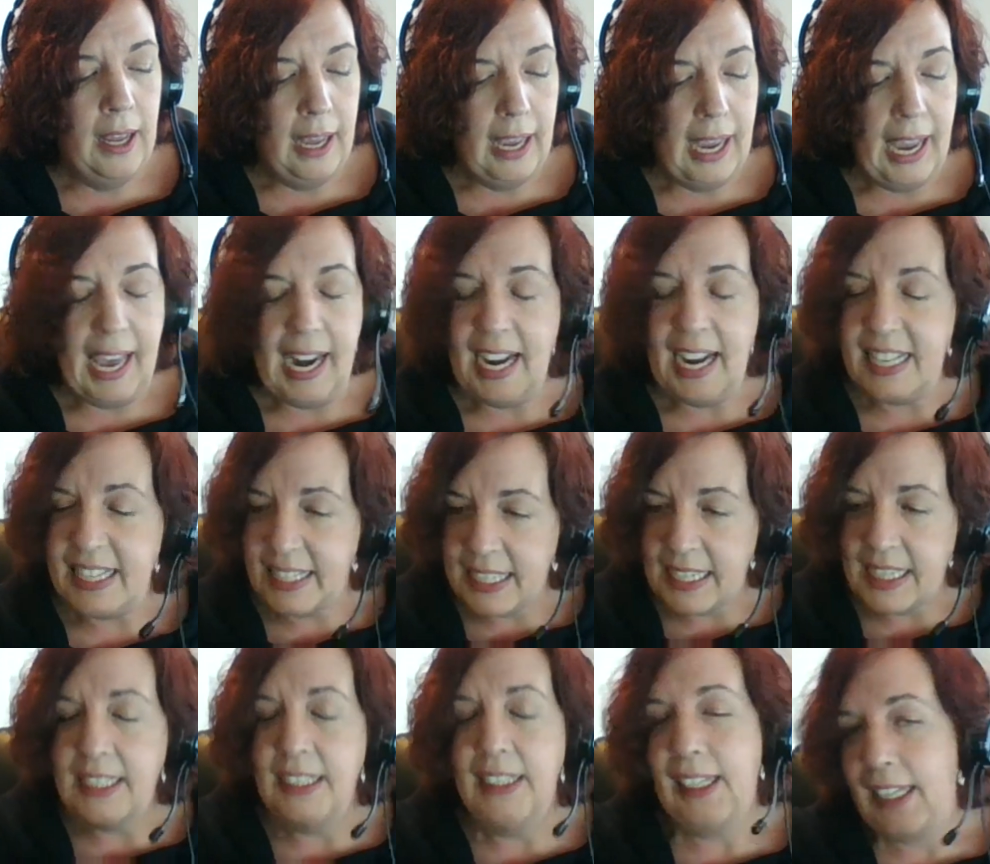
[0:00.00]
and I
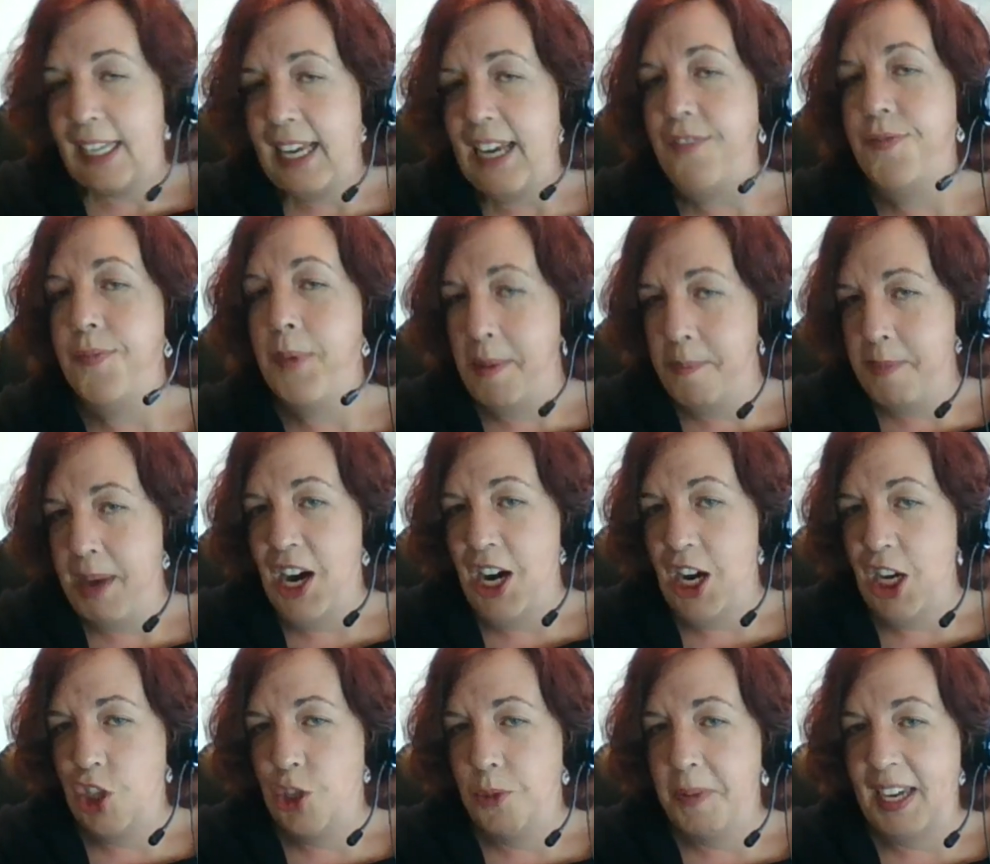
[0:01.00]
didn't leave my
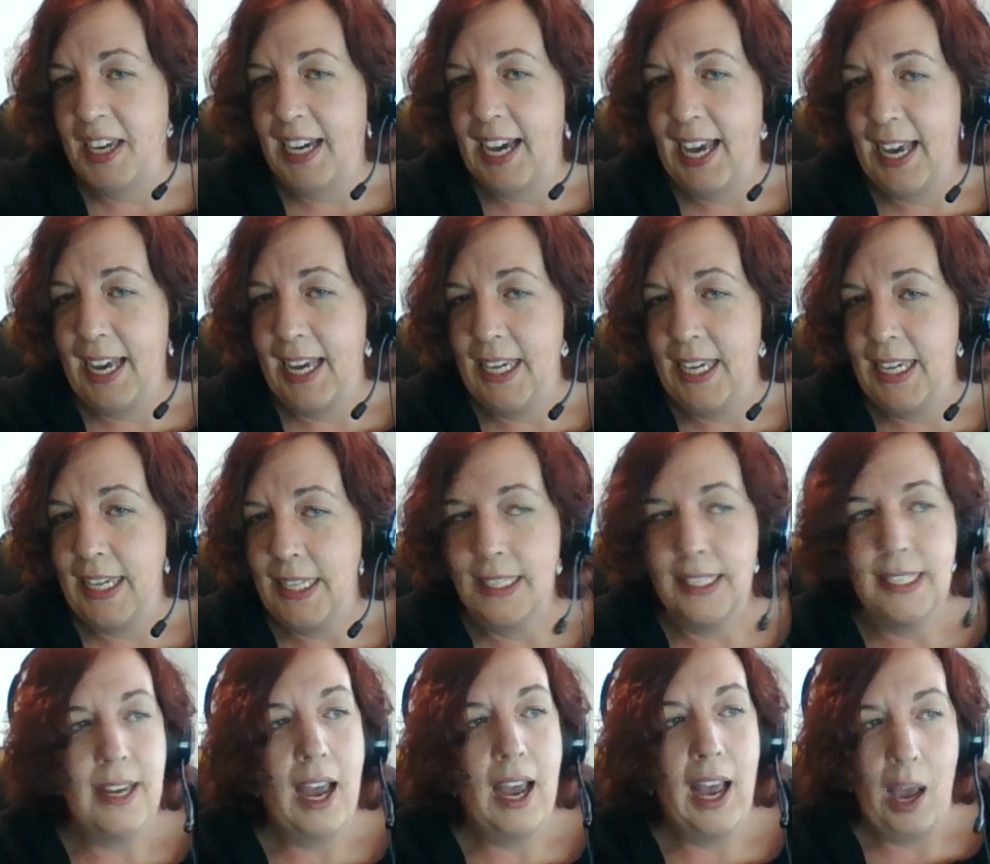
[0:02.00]
marriage because
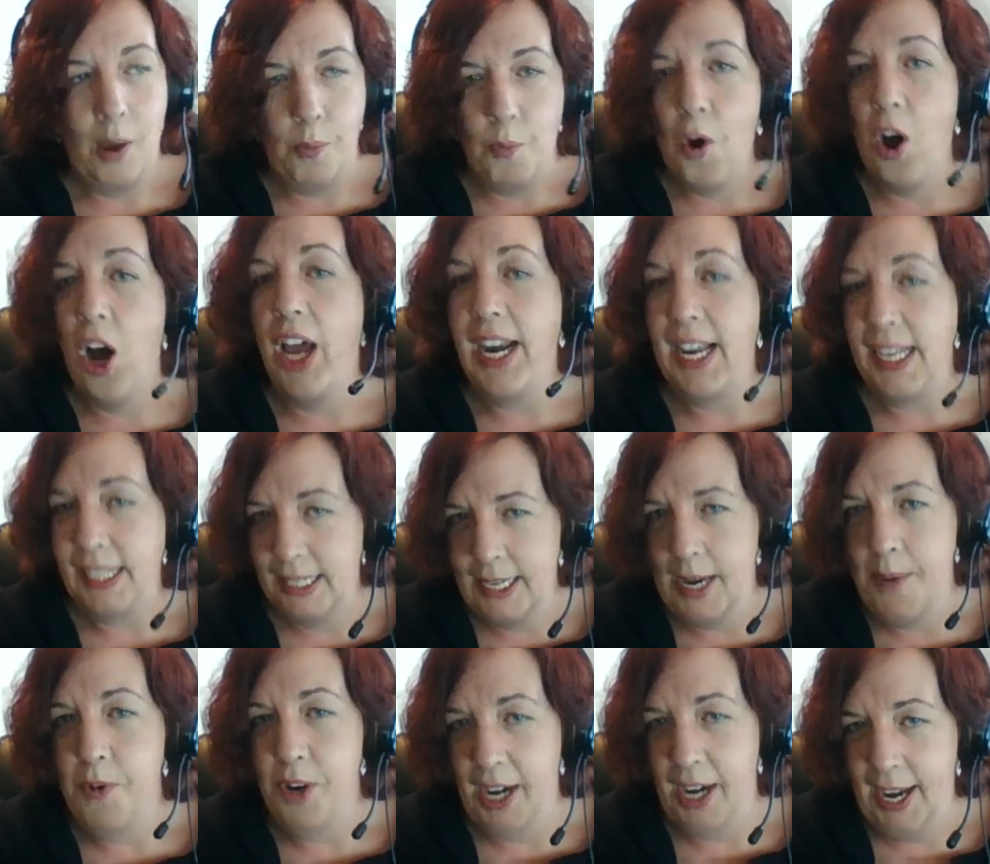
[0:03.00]
I wanted
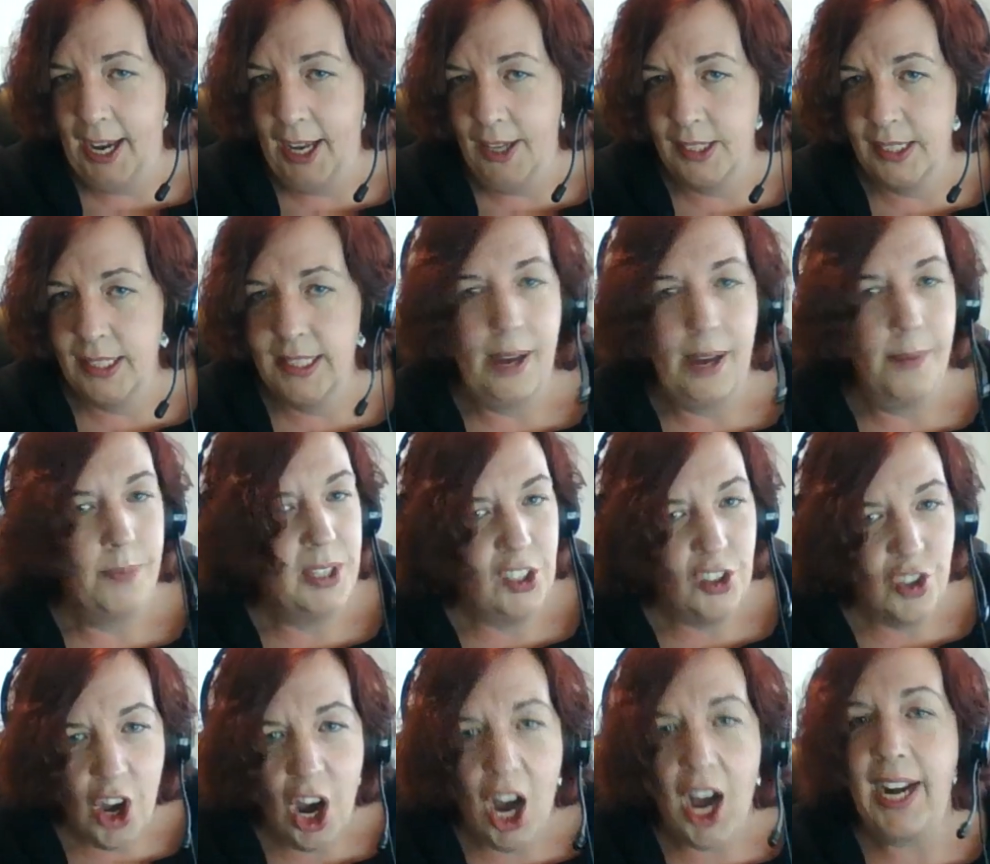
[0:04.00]
someone else. That was
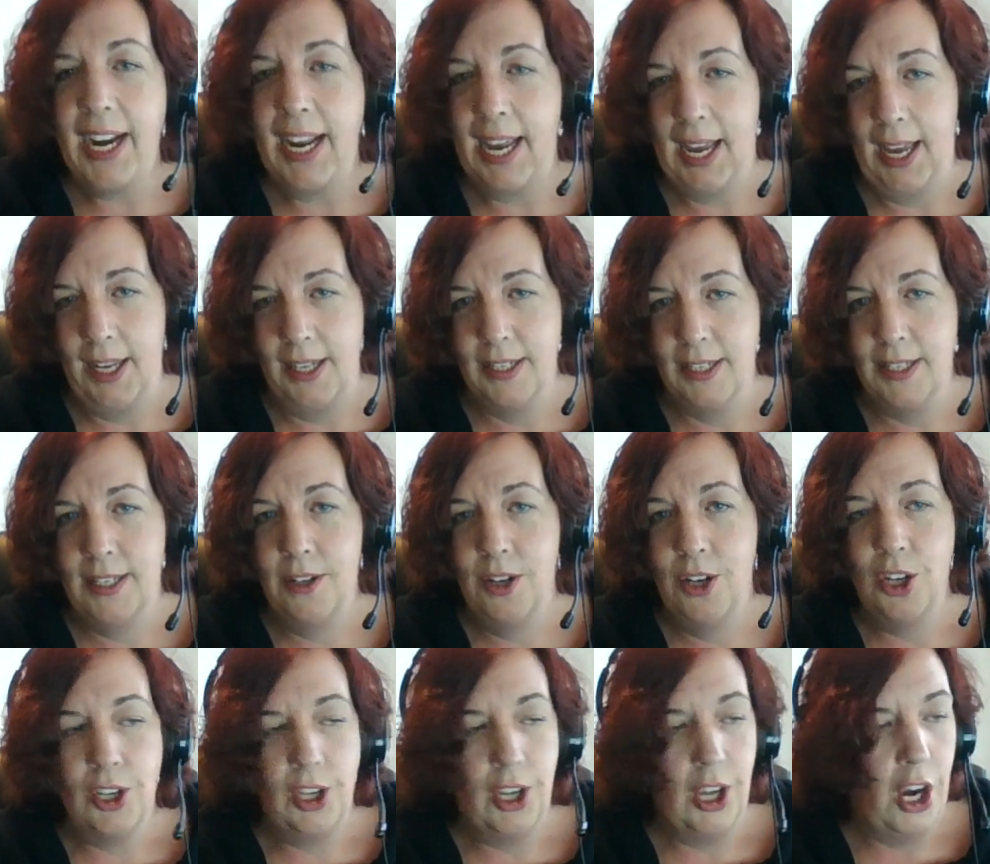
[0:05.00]
not it,
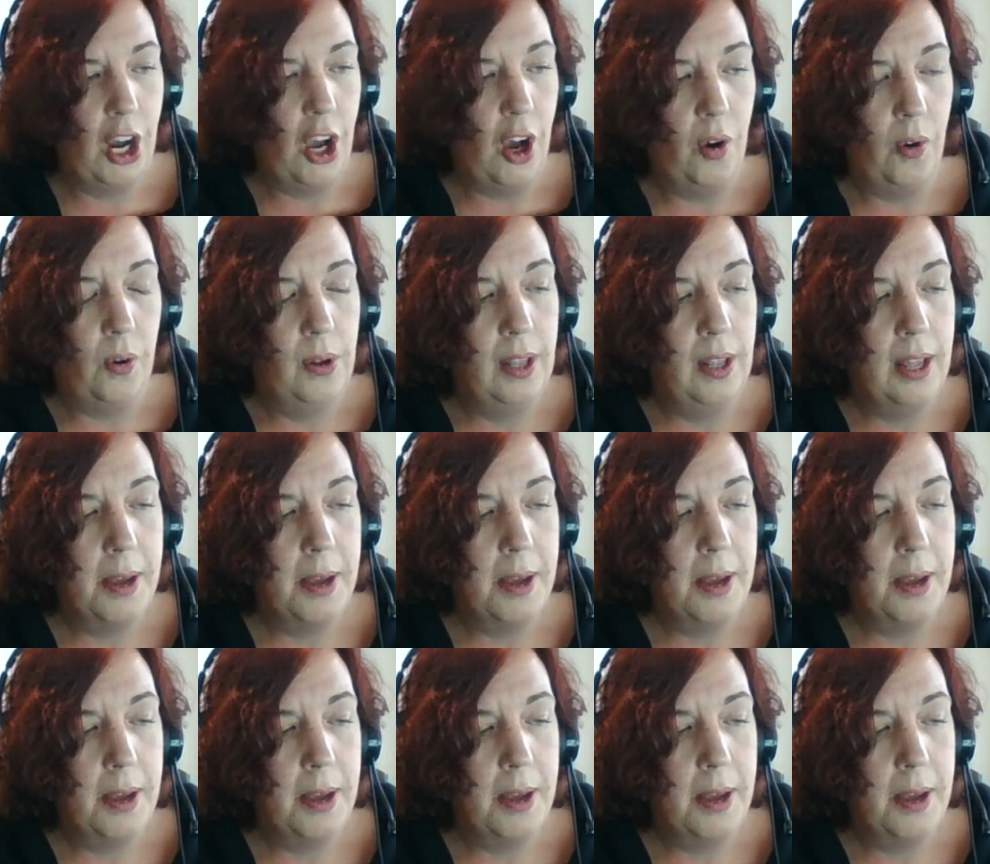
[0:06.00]
you know.